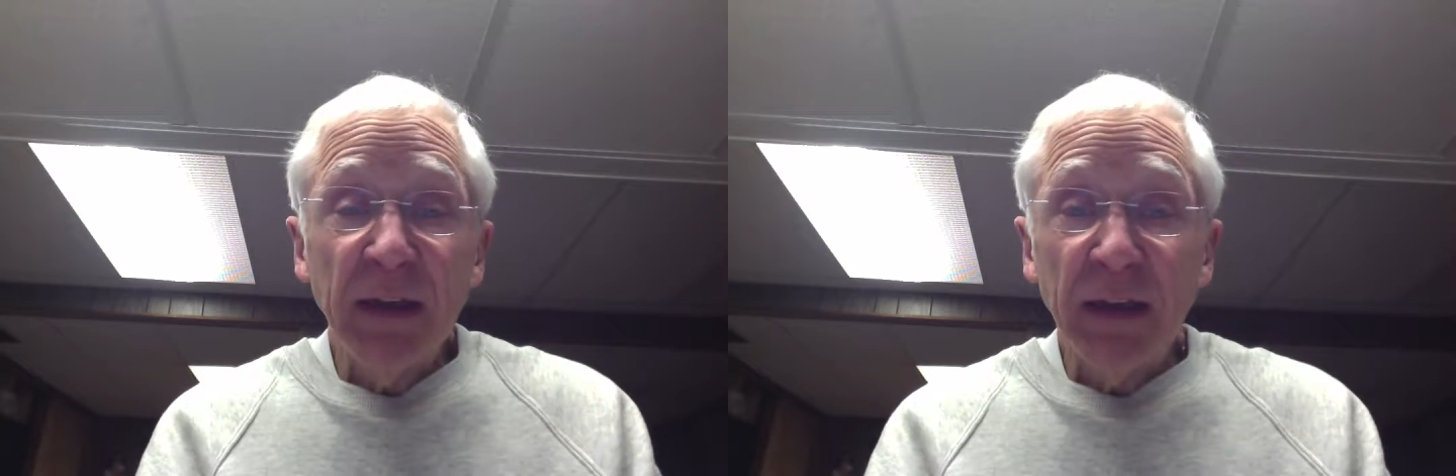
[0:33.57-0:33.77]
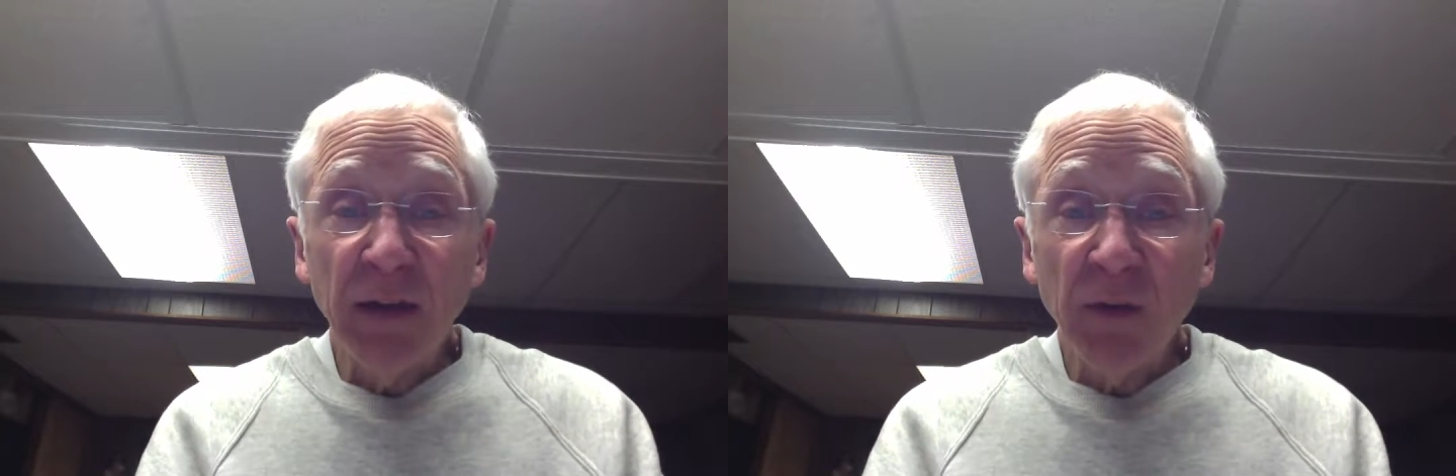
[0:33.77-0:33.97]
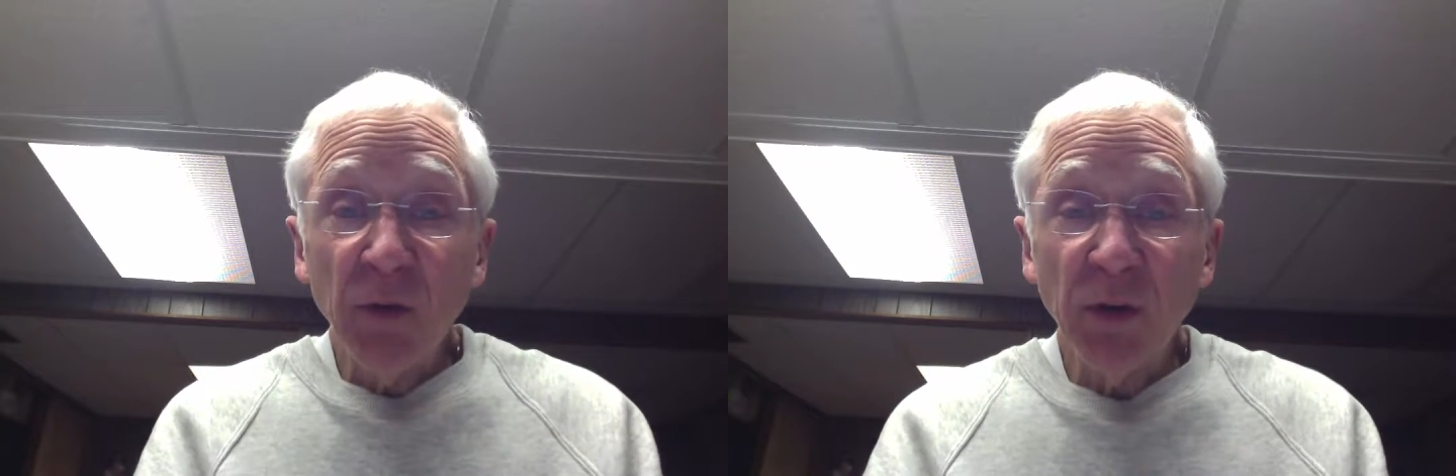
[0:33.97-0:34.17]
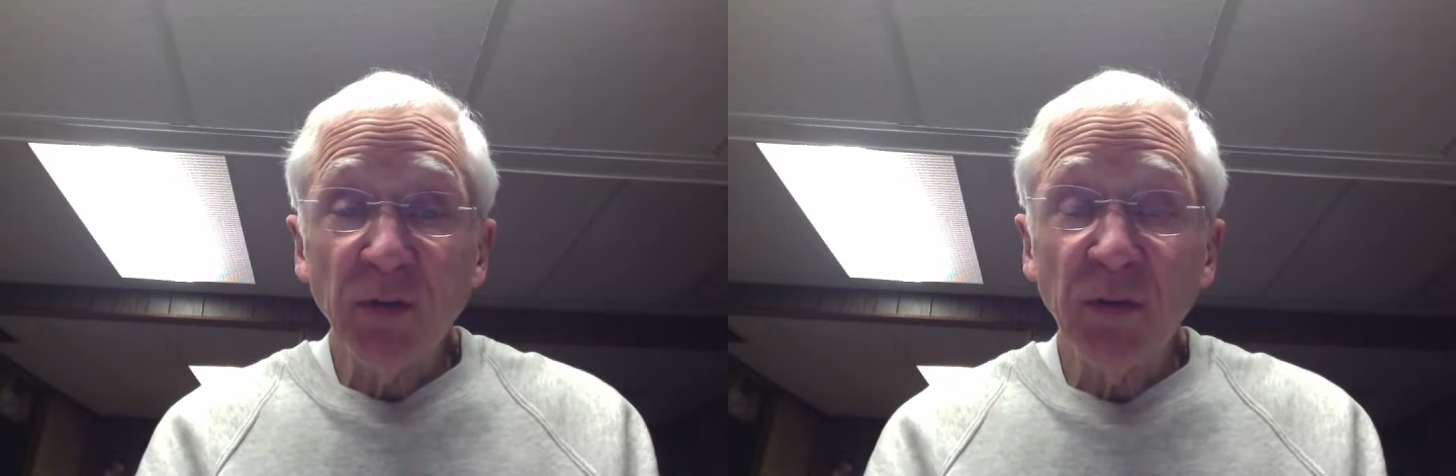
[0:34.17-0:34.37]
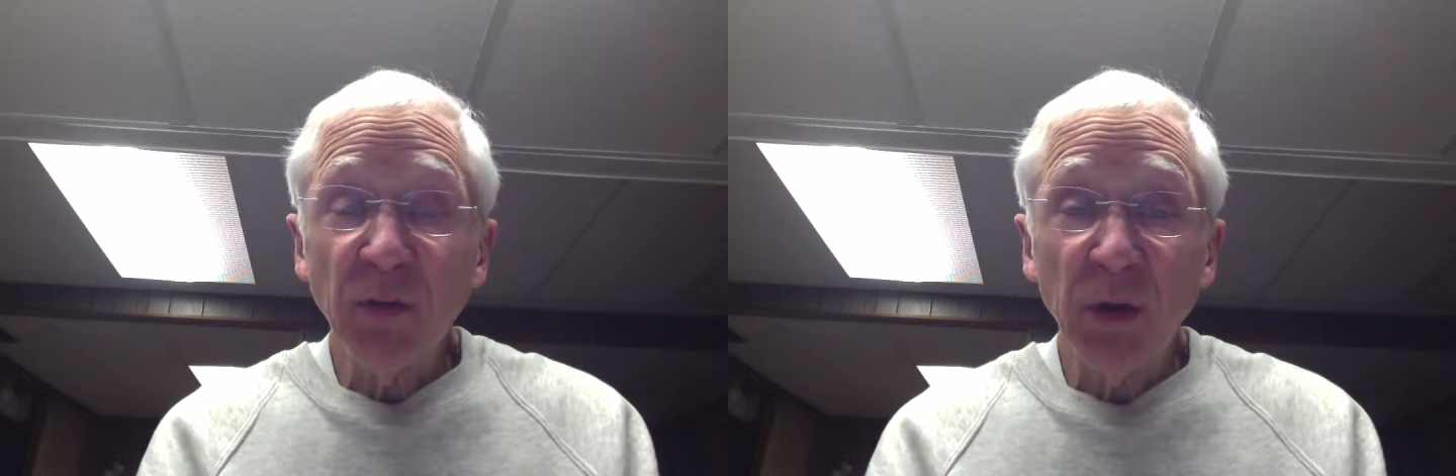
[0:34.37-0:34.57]
And of
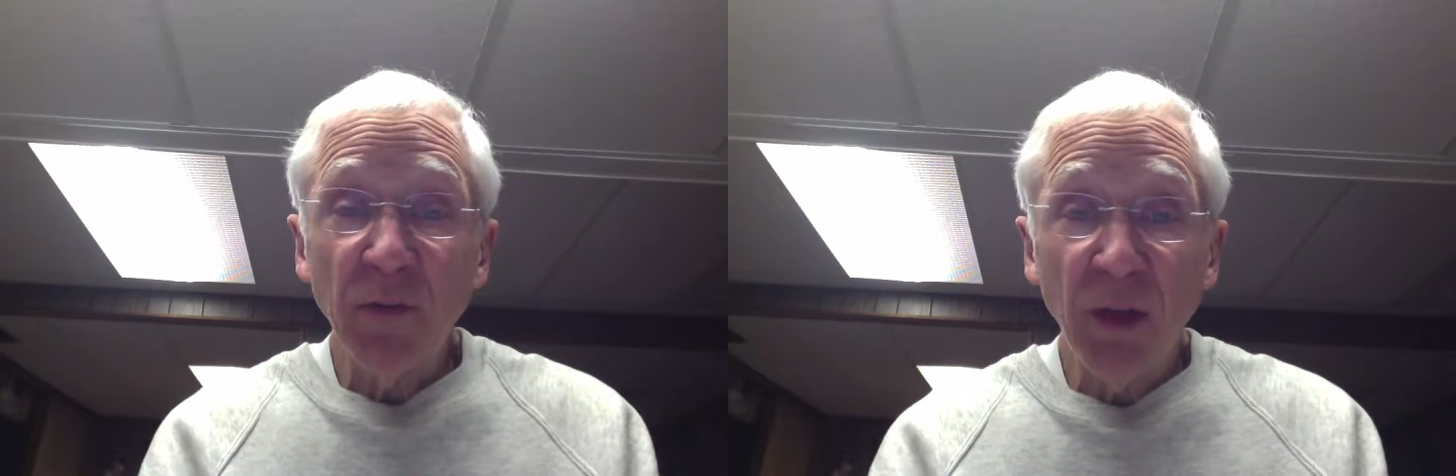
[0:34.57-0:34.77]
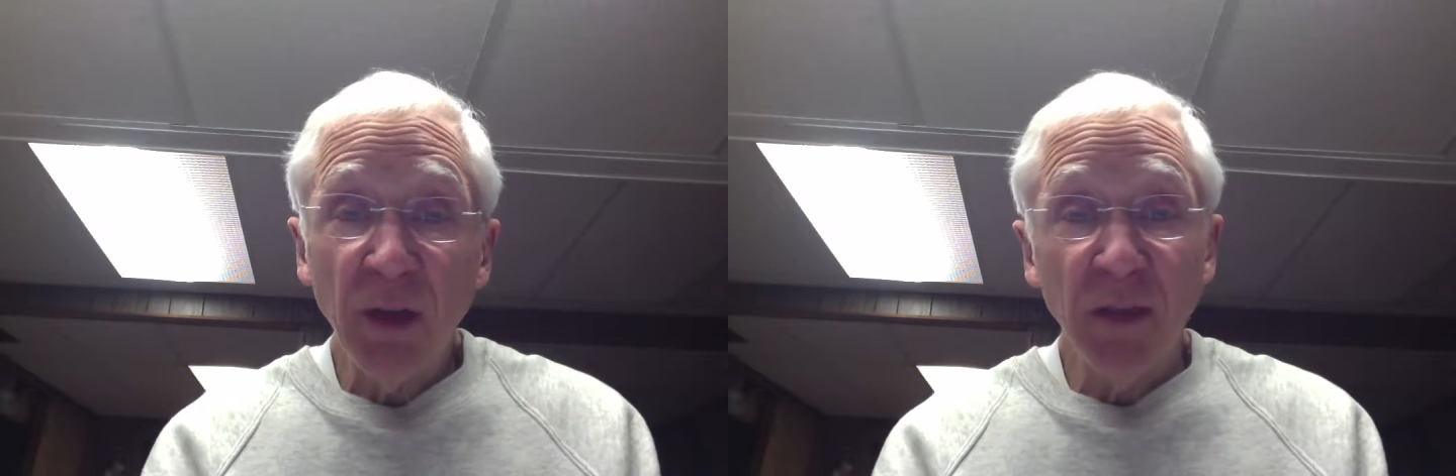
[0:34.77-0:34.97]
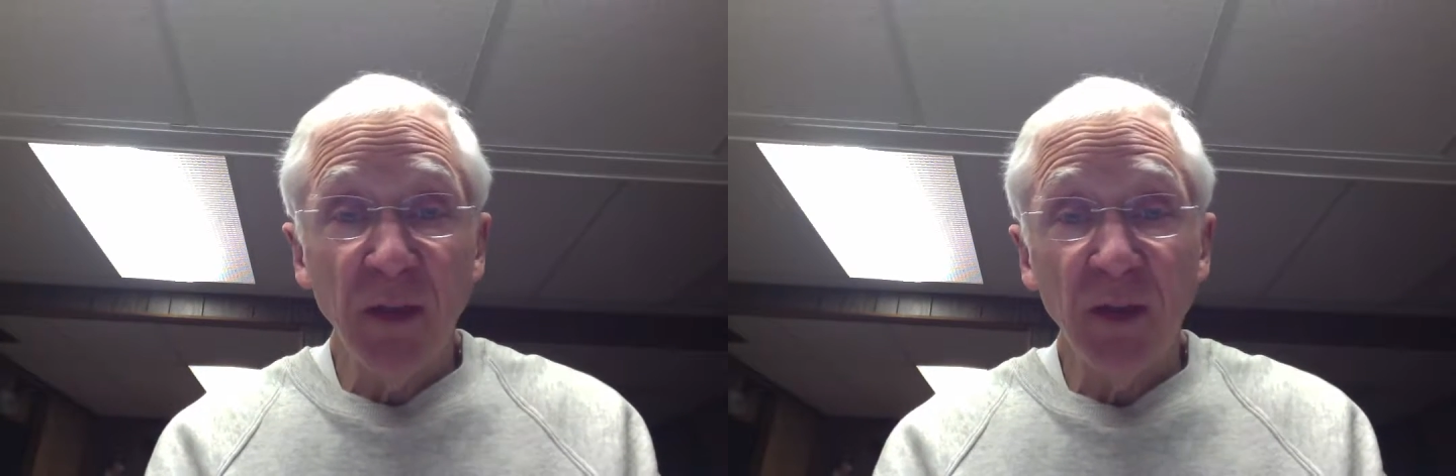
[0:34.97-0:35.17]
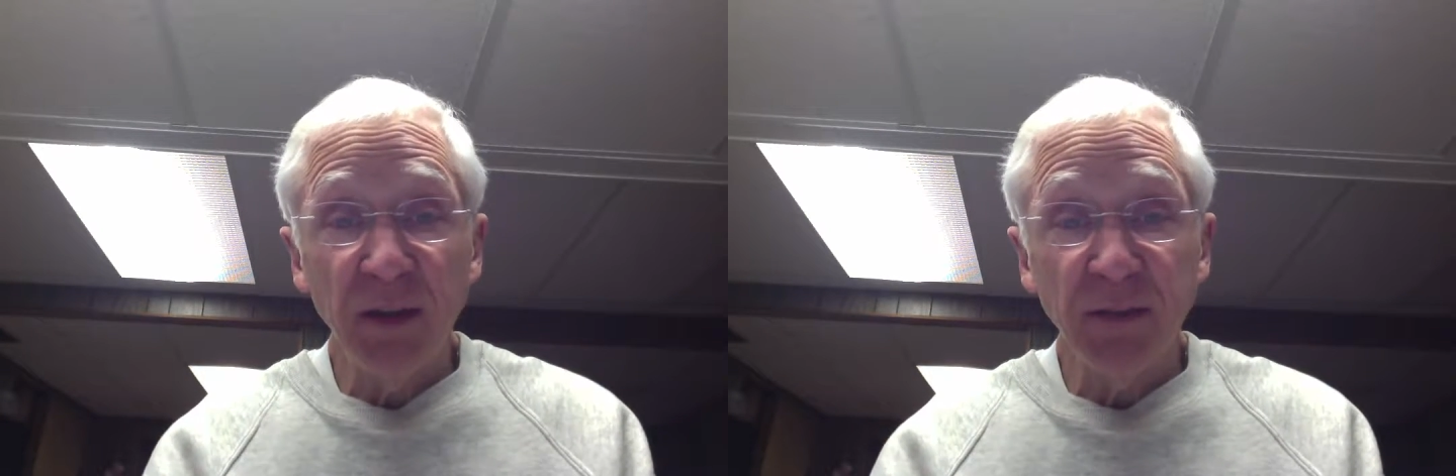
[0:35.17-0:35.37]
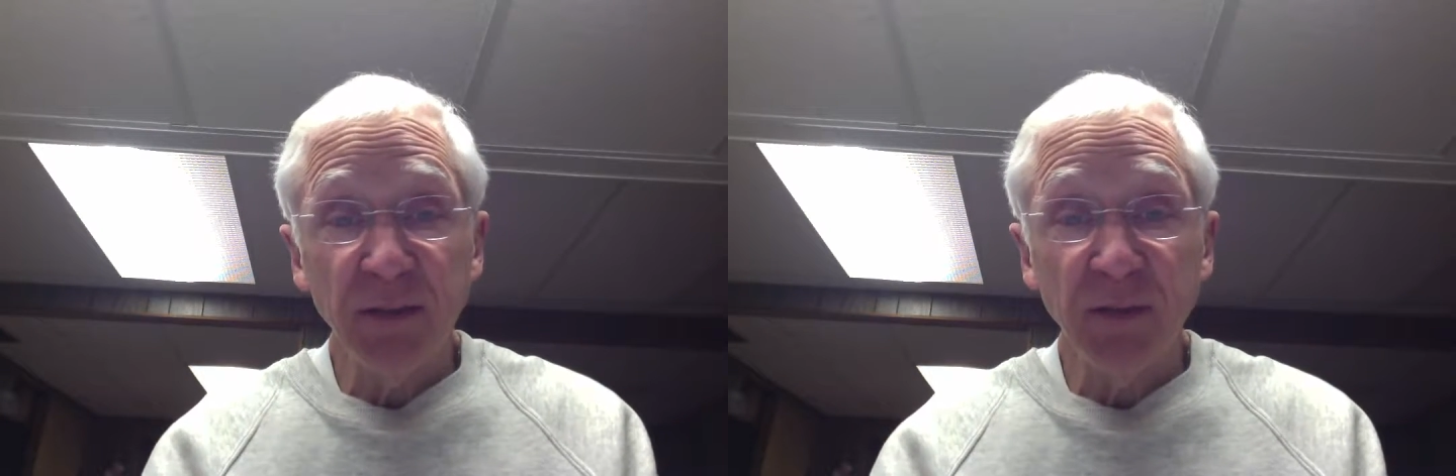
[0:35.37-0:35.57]
course, you have all of the
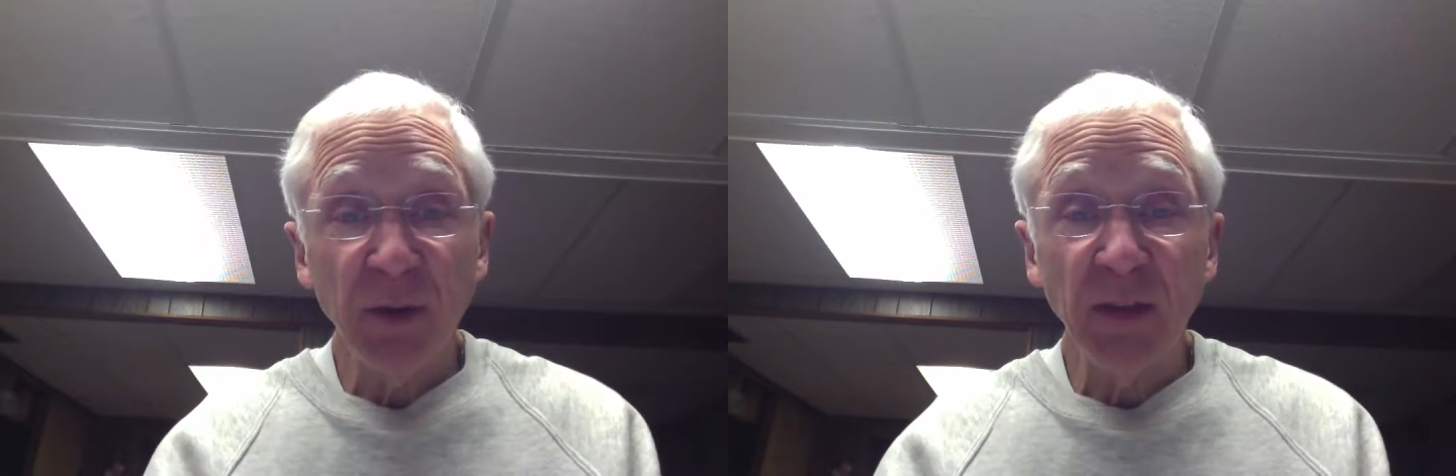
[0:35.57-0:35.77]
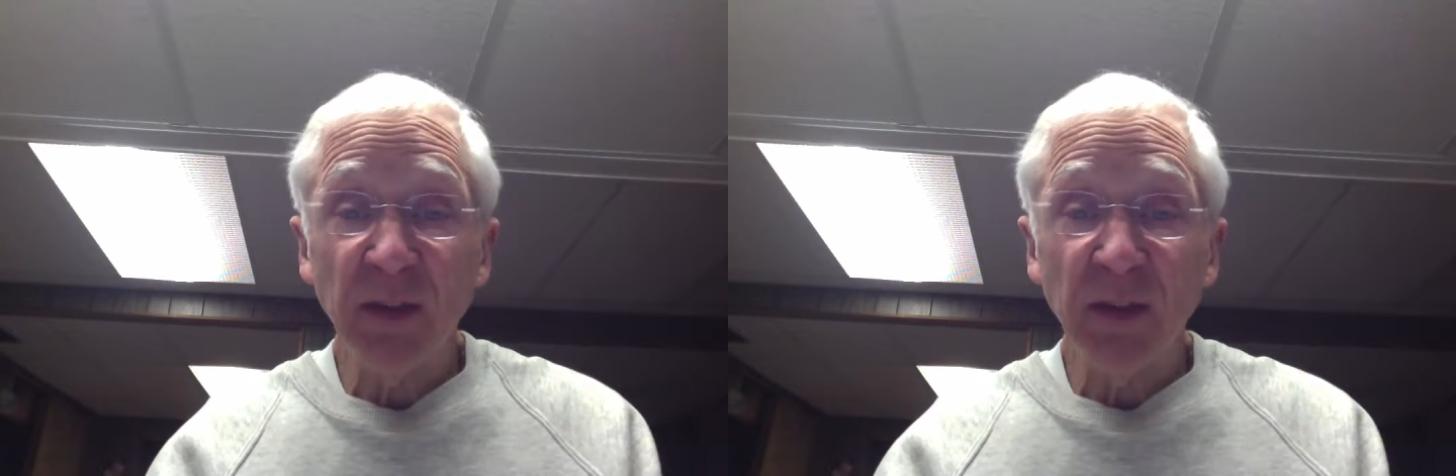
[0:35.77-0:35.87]
lessons right